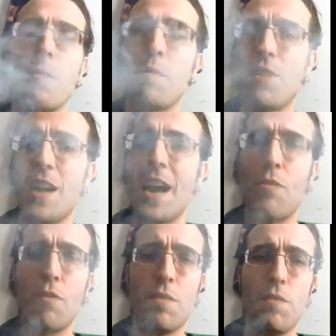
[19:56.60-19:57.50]
I'm about 1
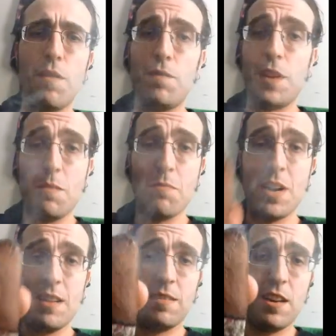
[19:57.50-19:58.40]
hour and 15
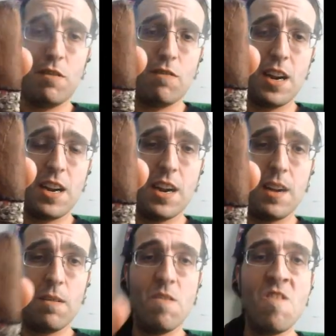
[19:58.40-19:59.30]
minutes in right
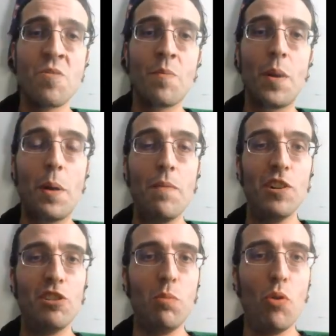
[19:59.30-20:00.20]
now.
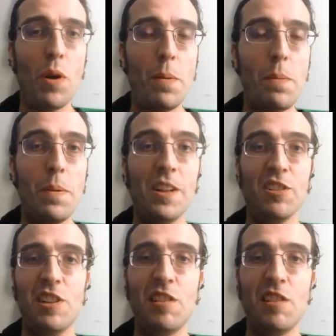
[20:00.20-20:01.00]
this point. At